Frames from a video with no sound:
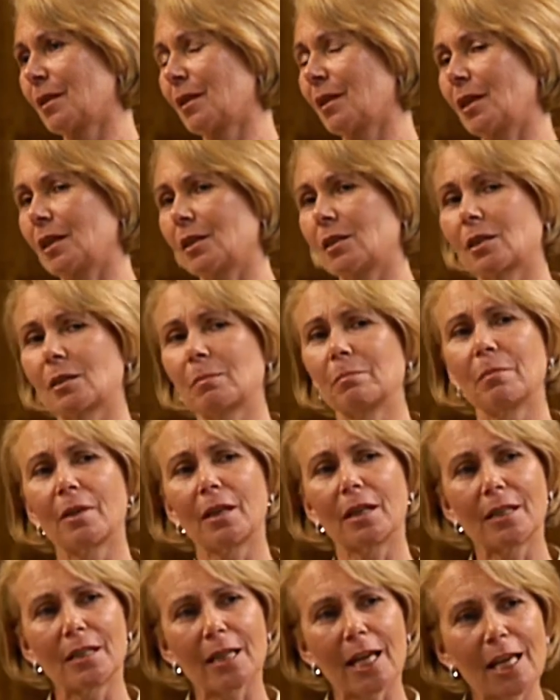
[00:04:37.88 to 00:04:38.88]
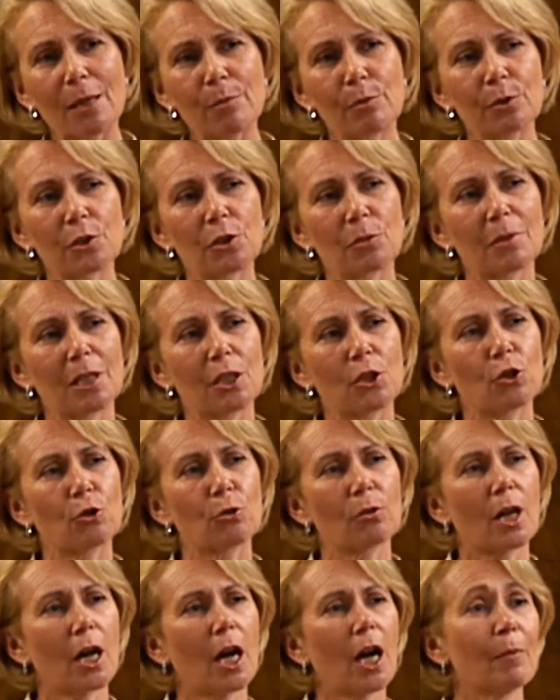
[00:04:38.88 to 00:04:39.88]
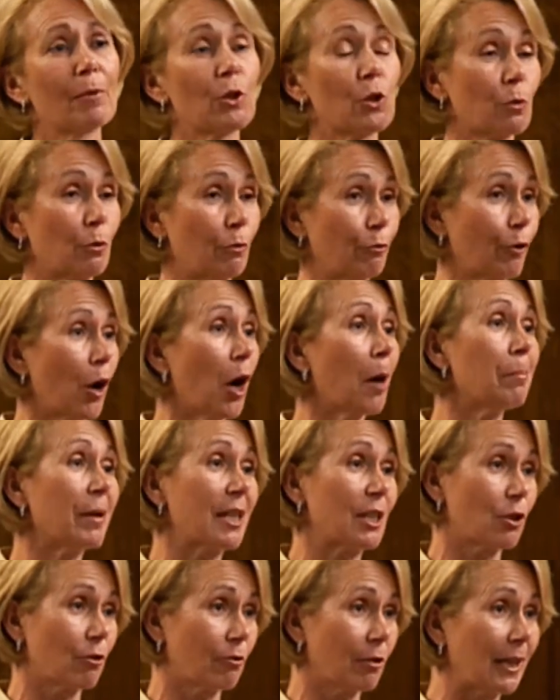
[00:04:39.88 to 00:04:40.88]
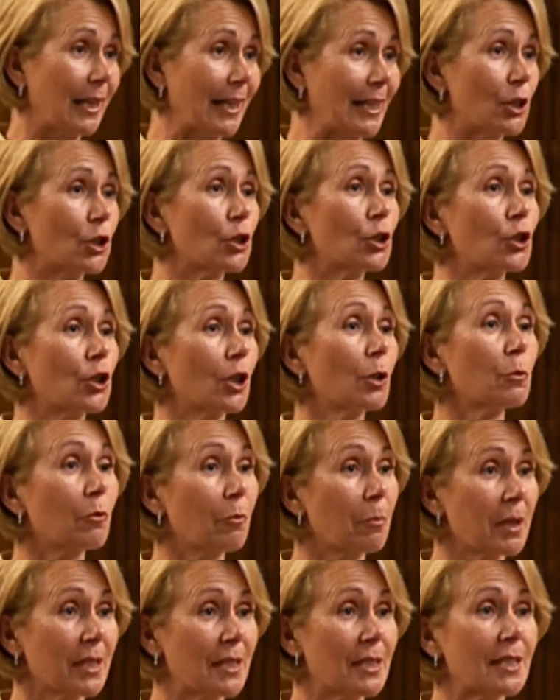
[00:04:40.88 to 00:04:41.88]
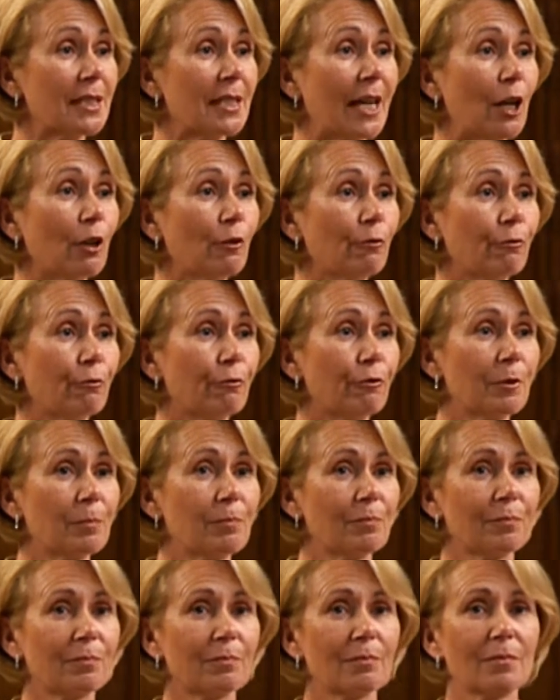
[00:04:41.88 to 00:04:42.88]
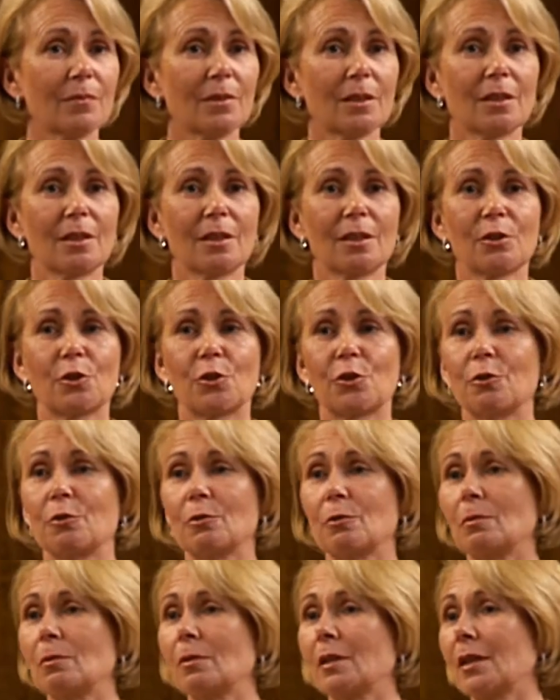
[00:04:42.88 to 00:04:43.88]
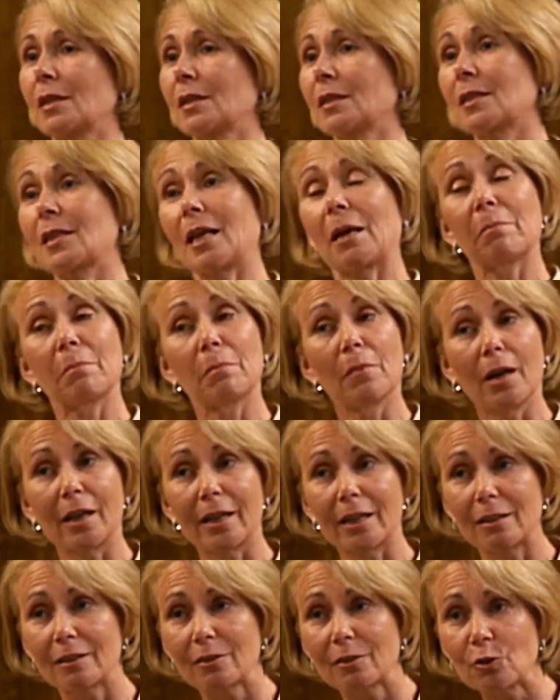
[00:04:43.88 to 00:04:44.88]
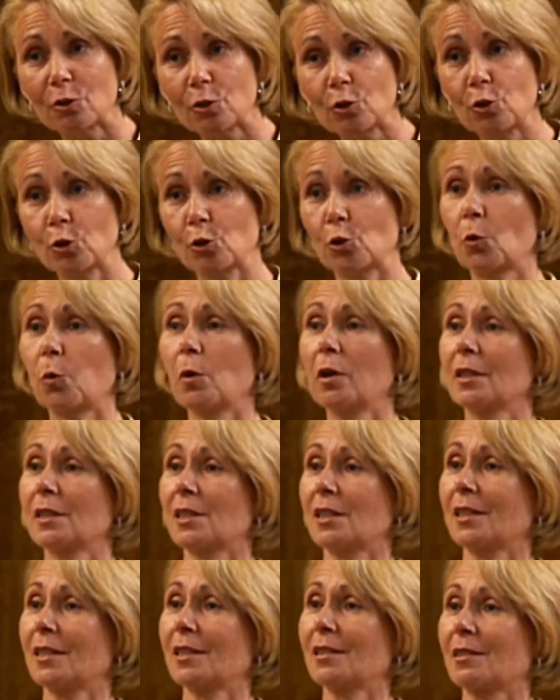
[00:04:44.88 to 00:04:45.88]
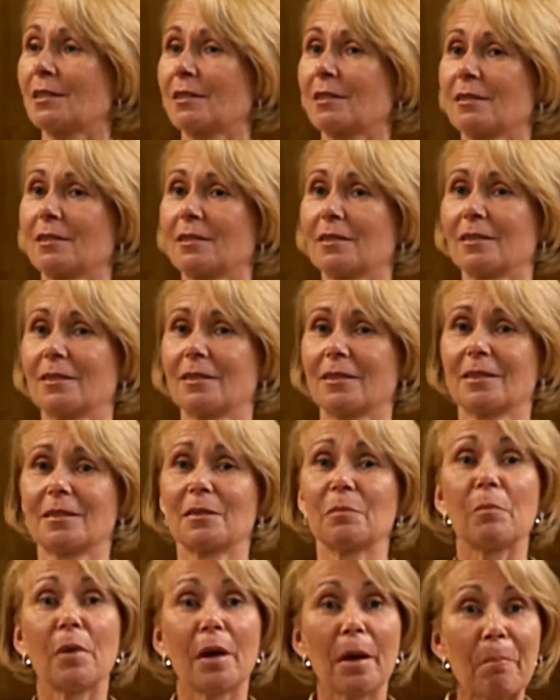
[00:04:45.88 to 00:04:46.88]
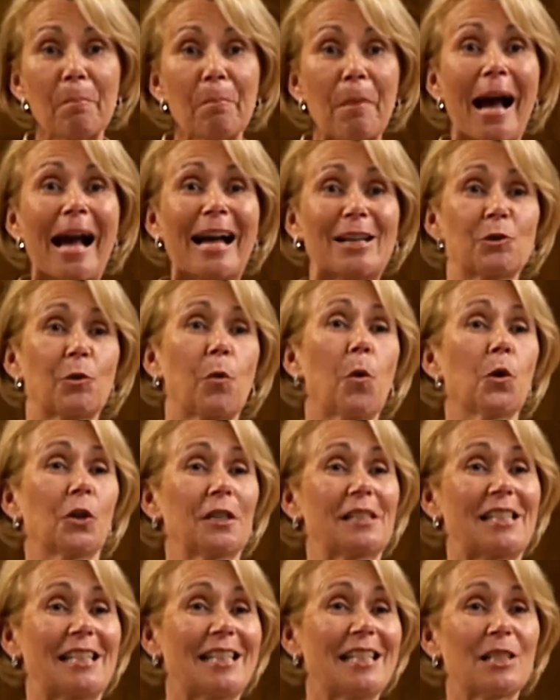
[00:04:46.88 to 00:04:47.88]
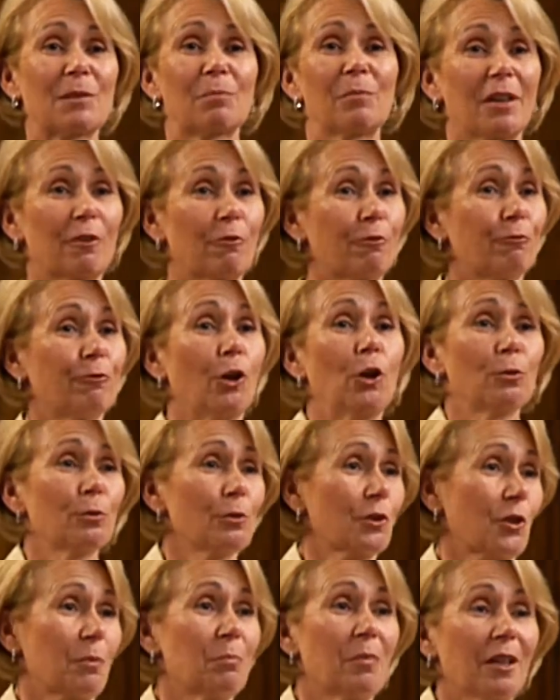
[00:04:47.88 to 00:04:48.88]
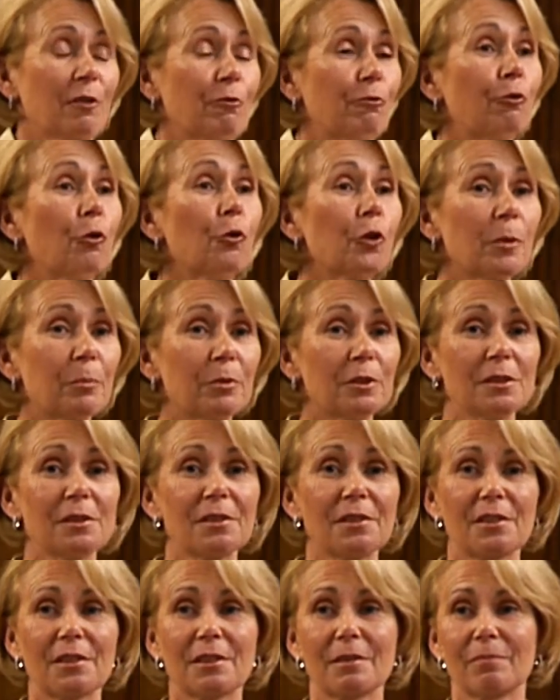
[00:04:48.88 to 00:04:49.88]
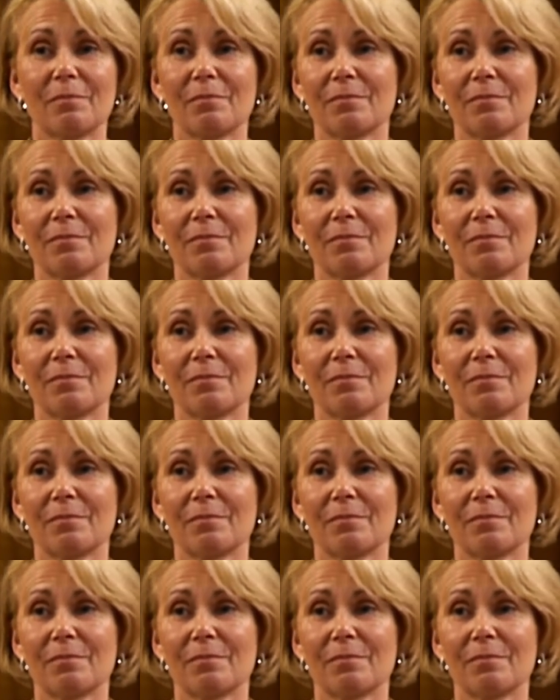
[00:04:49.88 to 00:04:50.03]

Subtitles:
It's enabled me to come into a far better relationship with myself, to accept my good qualities, my bad qualities, my faults, my foibles.